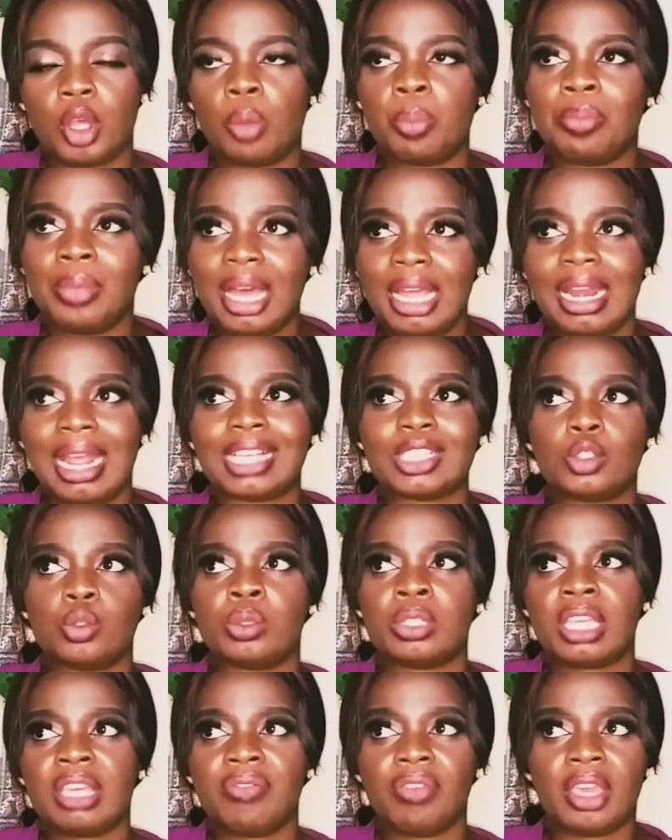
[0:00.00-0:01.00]
Man has to
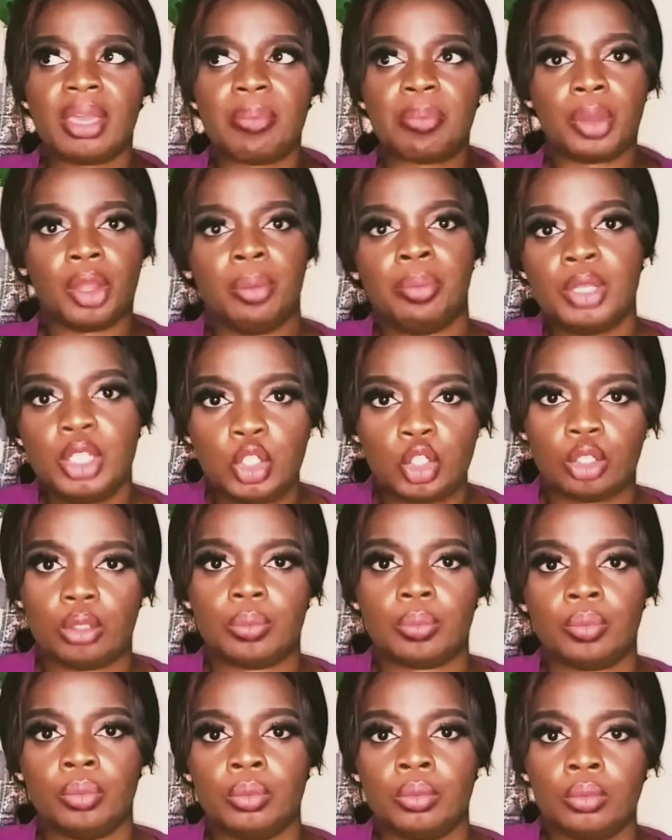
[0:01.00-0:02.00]
give him permission,
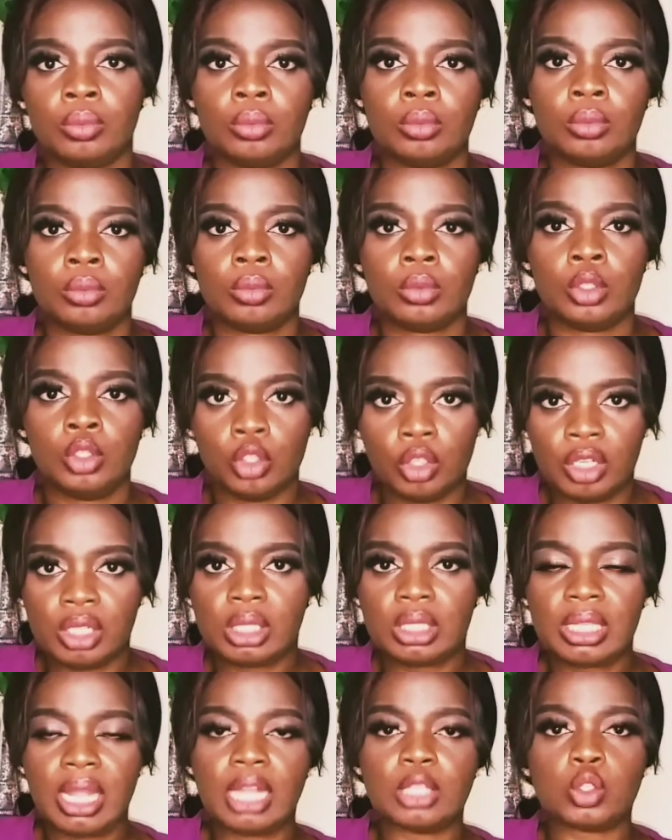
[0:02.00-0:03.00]
you
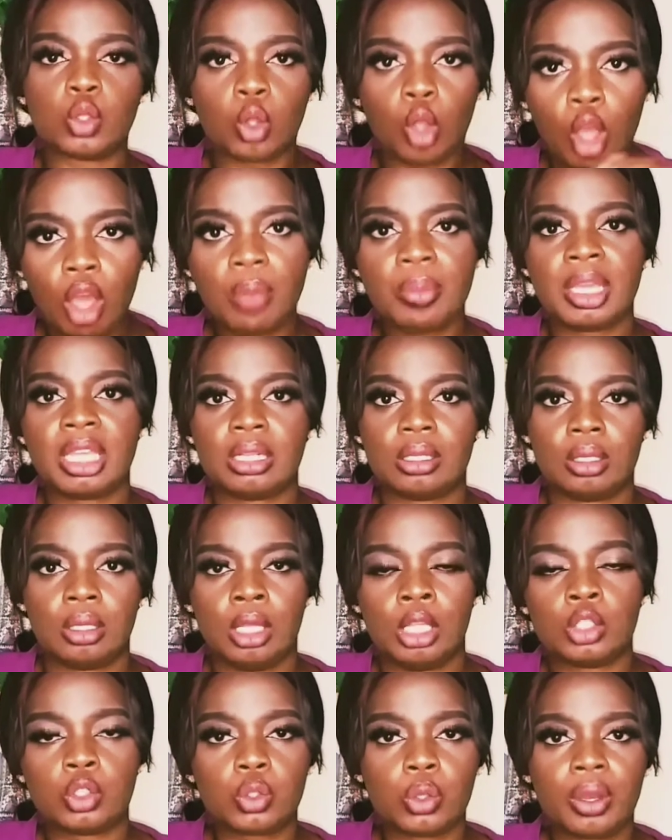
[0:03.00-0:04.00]
understand, to come
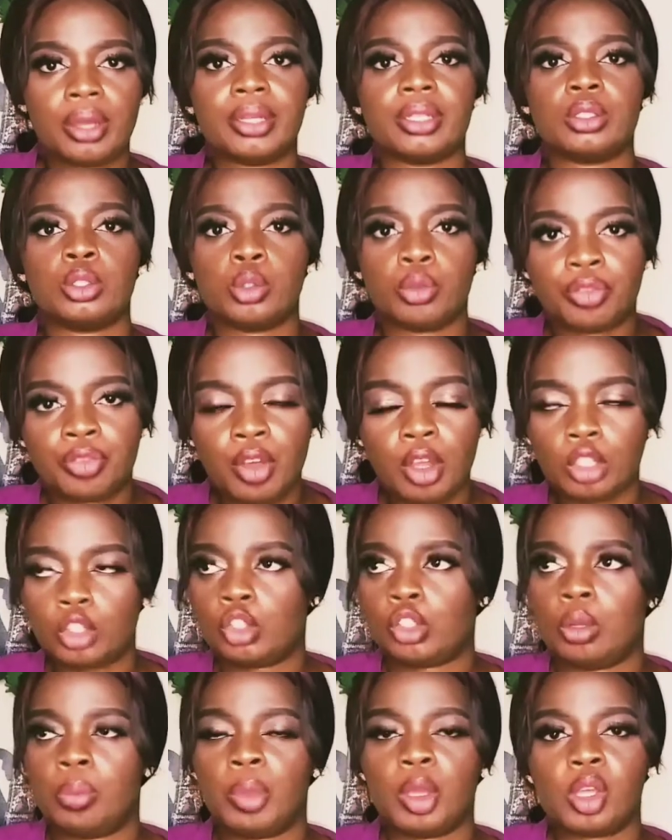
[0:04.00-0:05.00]
into earth to
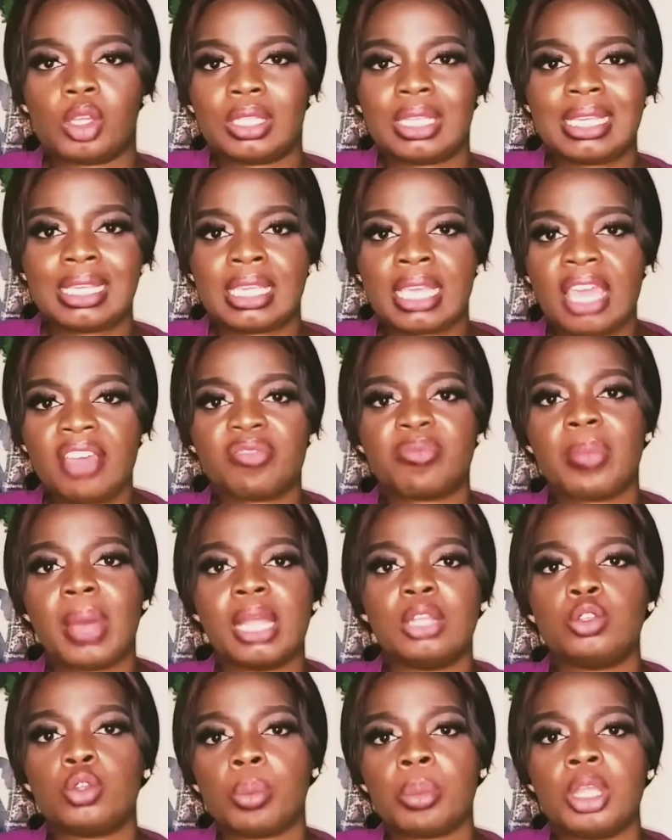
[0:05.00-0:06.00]
function, because He gave man
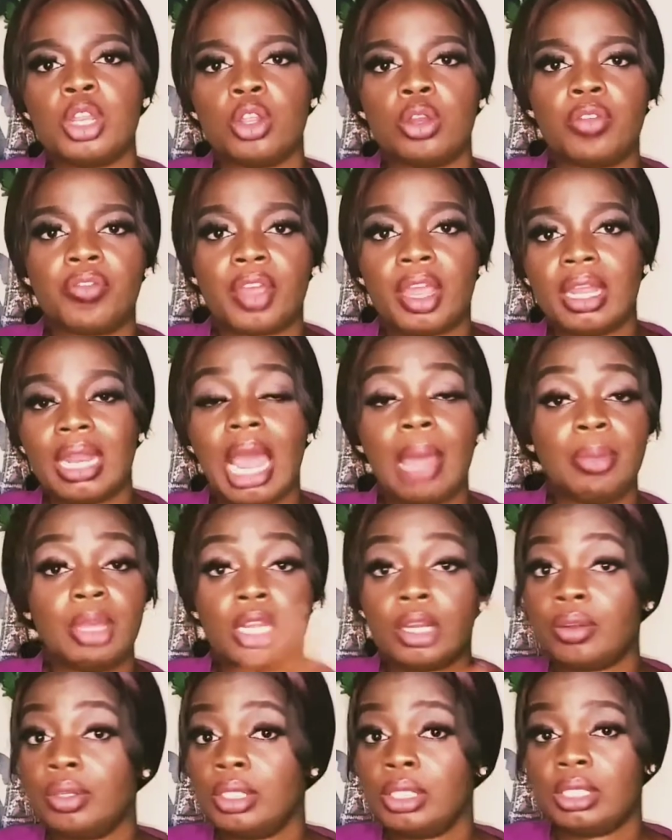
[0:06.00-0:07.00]
dominion over it. I'm a
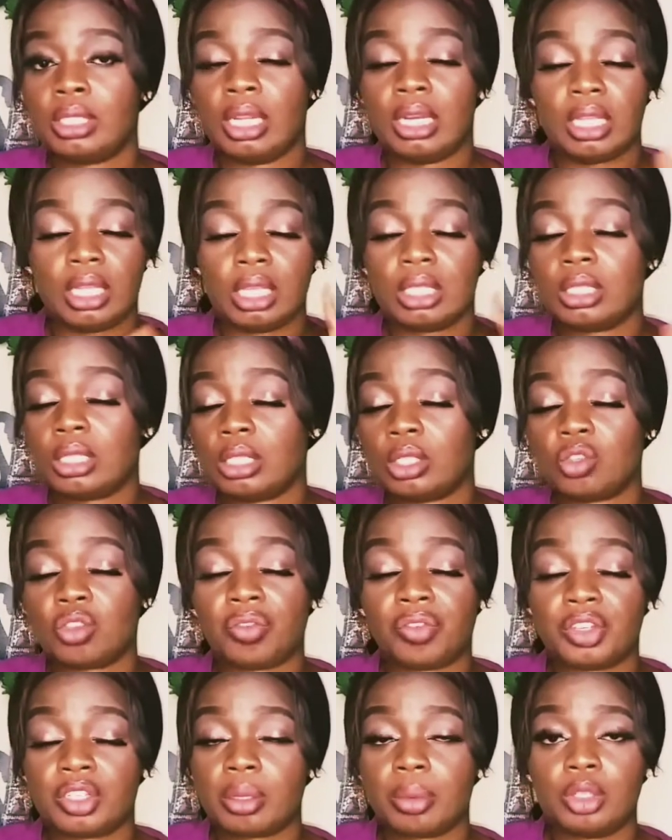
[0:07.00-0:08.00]
Christian, in case this is your
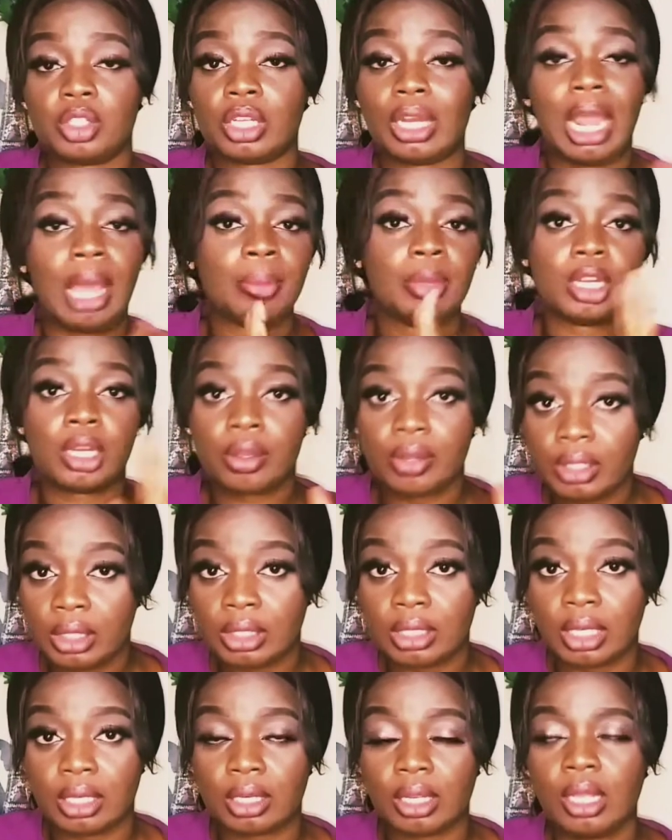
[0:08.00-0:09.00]
first time, I'm a
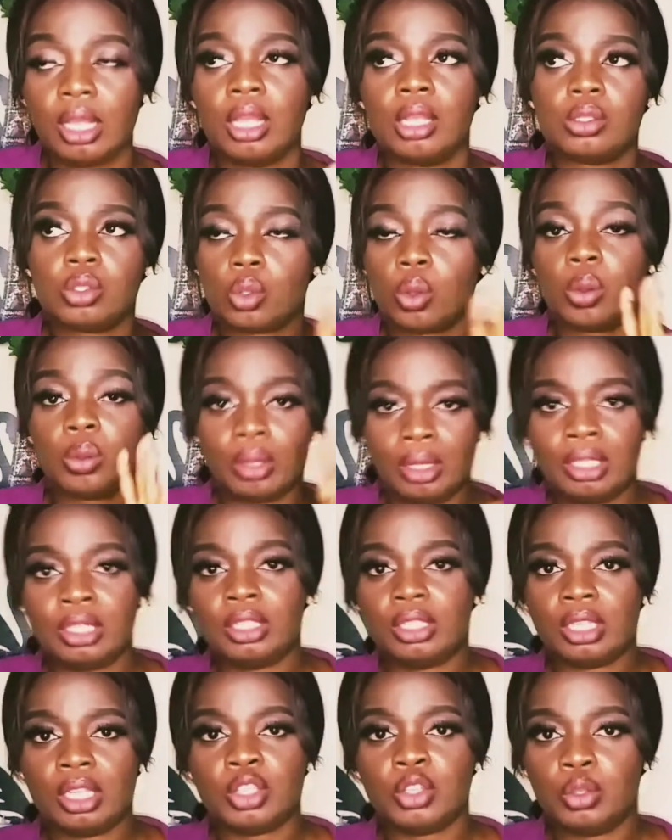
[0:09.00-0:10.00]
Christian. So
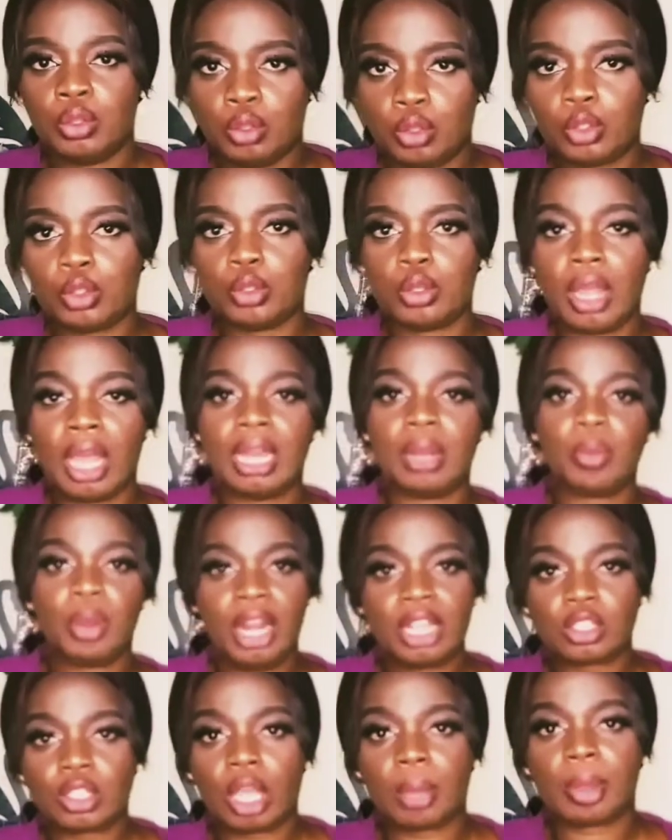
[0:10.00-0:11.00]
you should, and when I
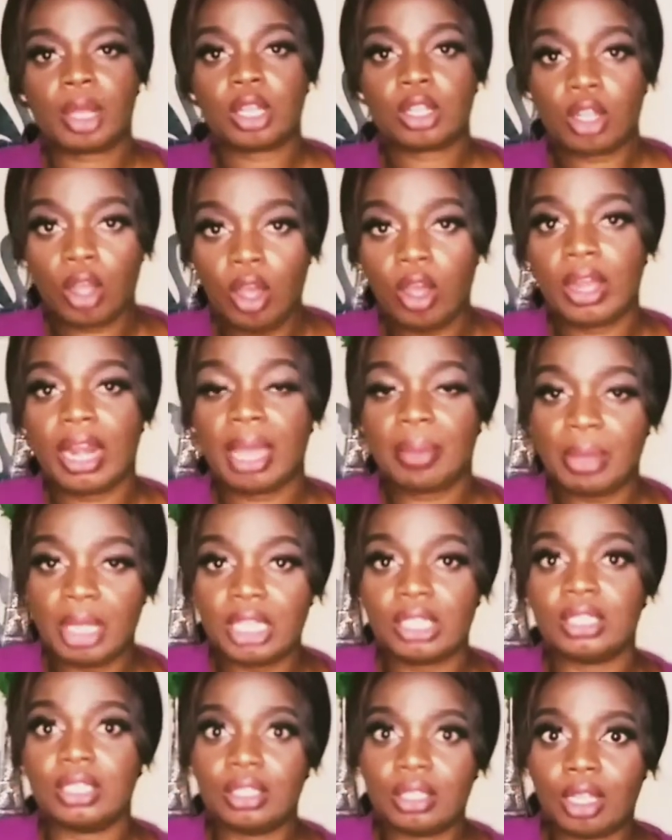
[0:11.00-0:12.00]
talk about God, I
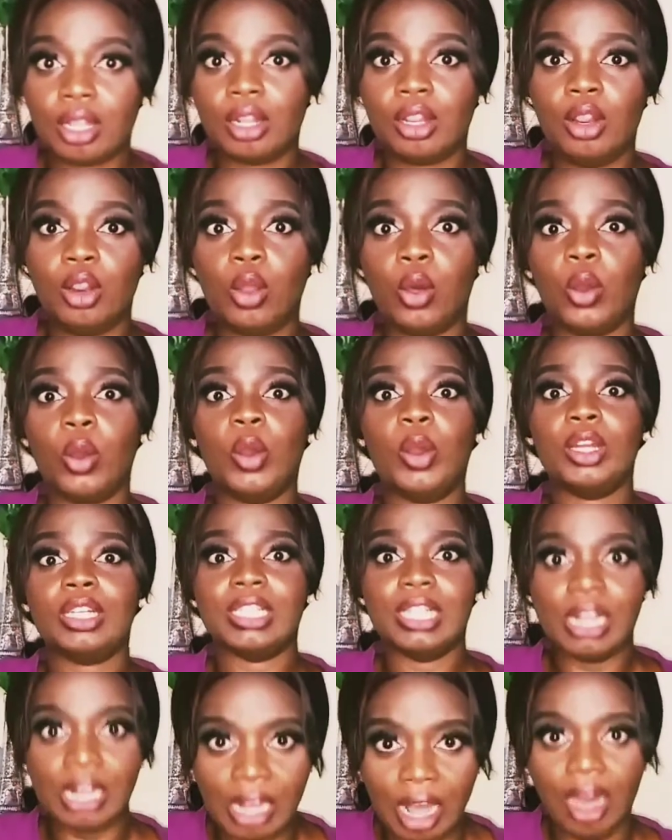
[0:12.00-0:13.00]
mean the Lord
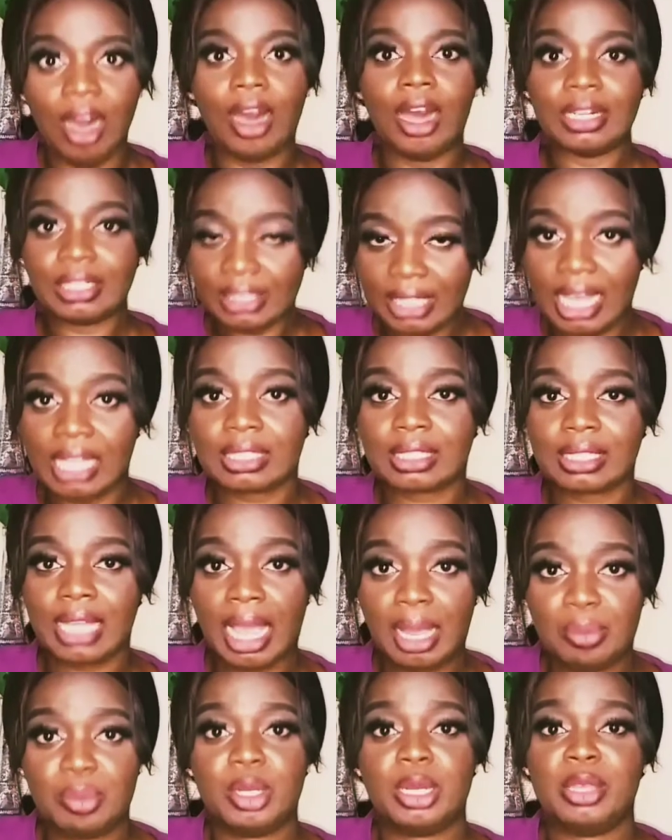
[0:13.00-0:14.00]
God. Yes, I
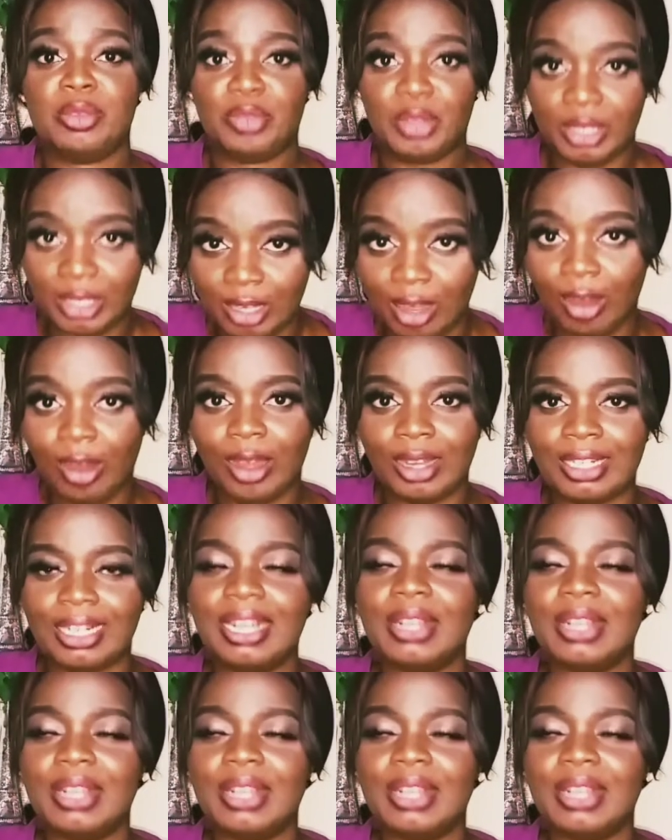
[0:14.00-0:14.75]
believe in God.